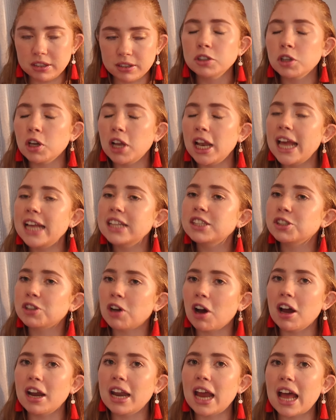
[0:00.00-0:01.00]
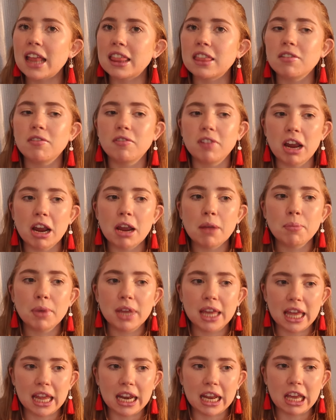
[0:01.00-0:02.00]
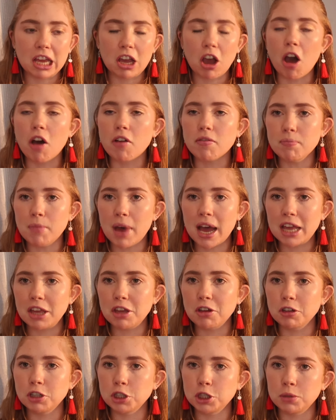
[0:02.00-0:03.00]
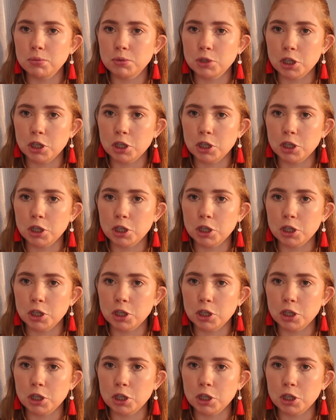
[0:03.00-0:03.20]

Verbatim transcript: So let's start at the very beginning of my YouTube